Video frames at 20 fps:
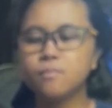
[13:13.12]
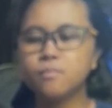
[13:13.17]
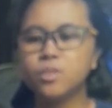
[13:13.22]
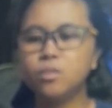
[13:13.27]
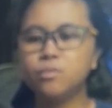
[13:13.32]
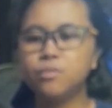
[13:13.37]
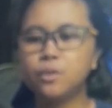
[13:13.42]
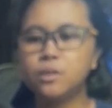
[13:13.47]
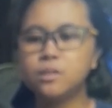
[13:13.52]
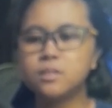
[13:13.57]

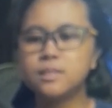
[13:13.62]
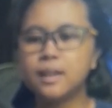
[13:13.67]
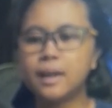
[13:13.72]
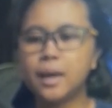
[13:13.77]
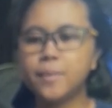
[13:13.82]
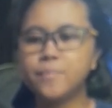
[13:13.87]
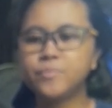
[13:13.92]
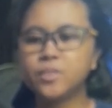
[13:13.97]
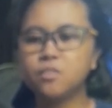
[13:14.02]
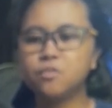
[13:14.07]
The first
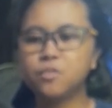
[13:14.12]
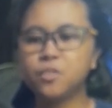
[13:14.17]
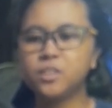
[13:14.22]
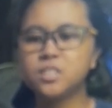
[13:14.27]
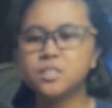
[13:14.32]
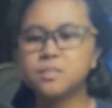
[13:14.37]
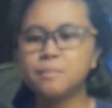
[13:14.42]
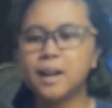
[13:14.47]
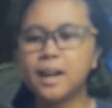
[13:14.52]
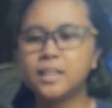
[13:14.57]
day,
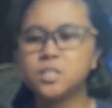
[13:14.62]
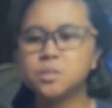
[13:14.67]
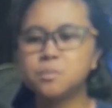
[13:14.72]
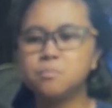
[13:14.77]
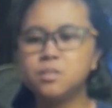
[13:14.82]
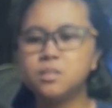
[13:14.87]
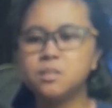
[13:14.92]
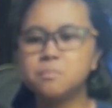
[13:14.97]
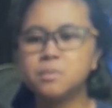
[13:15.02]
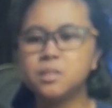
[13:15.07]
first match,
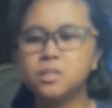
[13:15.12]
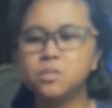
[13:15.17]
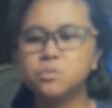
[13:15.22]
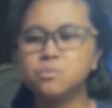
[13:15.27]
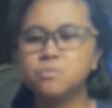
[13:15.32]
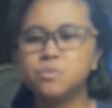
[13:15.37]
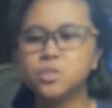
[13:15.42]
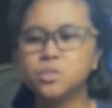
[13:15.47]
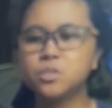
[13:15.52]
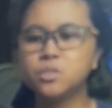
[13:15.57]

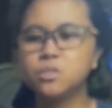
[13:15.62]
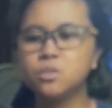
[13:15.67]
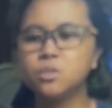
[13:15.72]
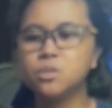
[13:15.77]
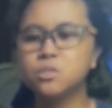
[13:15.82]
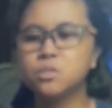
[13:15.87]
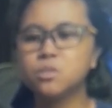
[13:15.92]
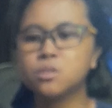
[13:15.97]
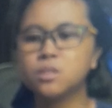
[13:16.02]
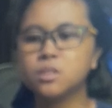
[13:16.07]
Benimaru versus
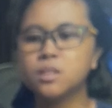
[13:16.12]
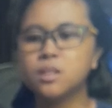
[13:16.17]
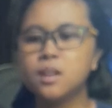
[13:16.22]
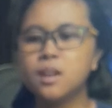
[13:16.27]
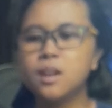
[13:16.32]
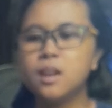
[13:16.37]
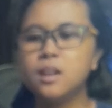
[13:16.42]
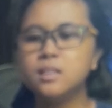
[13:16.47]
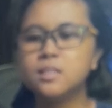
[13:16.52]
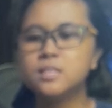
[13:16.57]
Gozerl.
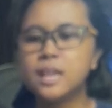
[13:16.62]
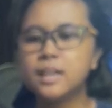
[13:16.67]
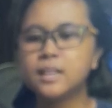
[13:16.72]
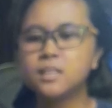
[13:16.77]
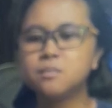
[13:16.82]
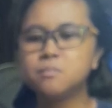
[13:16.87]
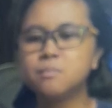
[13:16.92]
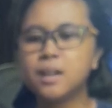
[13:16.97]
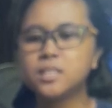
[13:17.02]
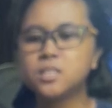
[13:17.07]

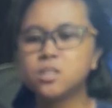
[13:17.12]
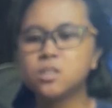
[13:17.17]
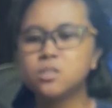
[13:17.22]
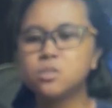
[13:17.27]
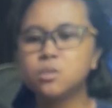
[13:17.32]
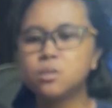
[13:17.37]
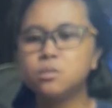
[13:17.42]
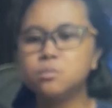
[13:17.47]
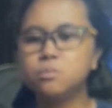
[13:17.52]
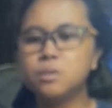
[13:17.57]
Second match,
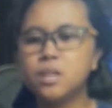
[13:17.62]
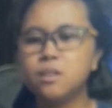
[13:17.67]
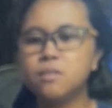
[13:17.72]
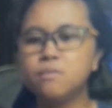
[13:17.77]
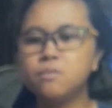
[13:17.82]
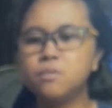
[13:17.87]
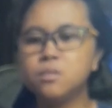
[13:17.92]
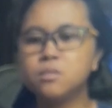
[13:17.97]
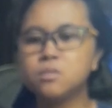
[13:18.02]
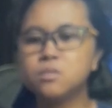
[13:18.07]
Sowi
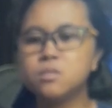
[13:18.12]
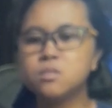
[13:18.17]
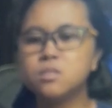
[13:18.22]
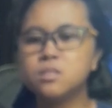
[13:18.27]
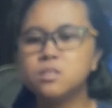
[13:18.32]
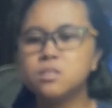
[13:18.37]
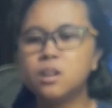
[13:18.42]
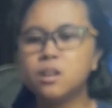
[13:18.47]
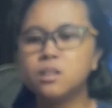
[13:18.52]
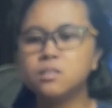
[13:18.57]
versus
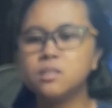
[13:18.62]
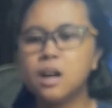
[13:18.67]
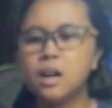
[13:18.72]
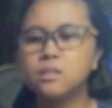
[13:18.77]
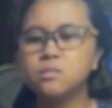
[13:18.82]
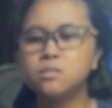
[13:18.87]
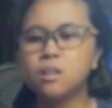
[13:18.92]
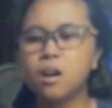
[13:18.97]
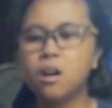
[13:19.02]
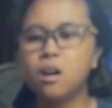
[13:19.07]

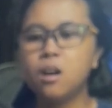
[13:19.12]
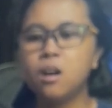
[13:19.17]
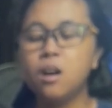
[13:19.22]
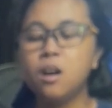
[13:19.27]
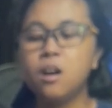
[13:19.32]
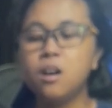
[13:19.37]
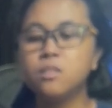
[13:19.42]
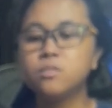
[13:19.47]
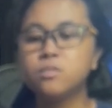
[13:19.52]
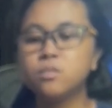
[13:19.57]
Dagura.
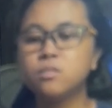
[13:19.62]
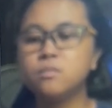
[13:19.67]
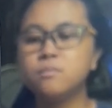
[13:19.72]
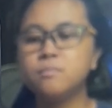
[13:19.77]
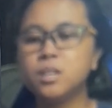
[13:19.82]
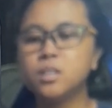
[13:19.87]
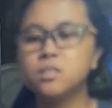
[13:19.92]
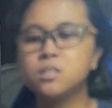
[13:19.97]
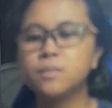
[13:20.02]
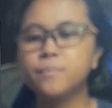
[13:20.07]
Third
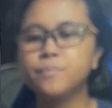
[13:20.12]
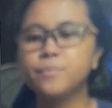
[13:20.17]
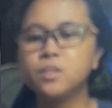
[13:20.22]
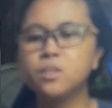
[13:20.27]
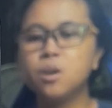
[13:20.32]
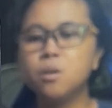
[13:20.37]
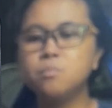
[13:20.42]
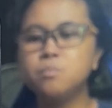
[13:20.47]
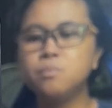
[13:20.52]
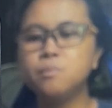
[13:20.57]
match,
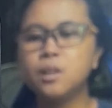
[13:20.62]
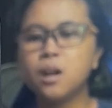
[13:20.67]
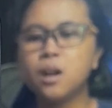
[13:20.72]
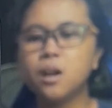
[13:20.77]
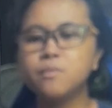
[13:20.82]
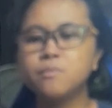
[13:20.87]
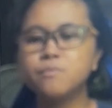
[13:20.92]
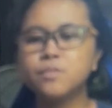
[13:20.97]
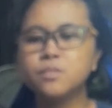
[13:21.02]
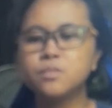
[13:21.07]

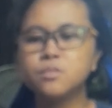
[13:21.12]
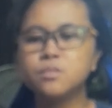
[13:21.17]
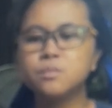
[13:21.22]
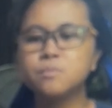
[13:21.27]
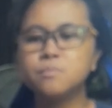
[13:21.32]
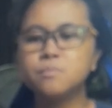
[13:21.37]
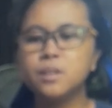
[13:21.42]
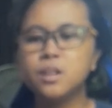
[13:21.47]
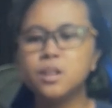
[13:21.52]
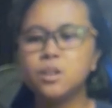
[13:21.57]
Gabuta
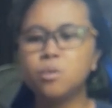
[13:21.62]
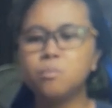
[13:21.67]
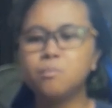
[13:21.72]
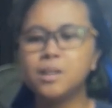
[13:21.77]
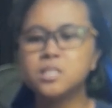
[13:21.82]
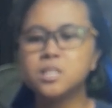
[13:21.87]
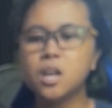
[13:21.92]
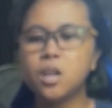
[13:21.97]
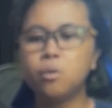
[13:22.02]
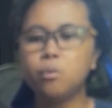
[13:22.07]
versus Hiro
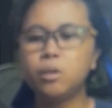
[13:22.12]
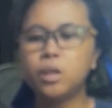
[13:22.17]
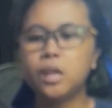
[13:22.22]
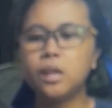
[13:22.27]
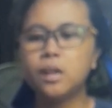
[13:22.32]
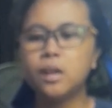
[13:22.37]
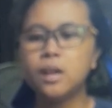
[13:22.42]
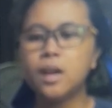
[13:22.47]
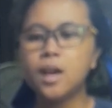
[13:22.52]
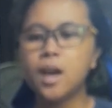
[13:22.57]
Masayuki.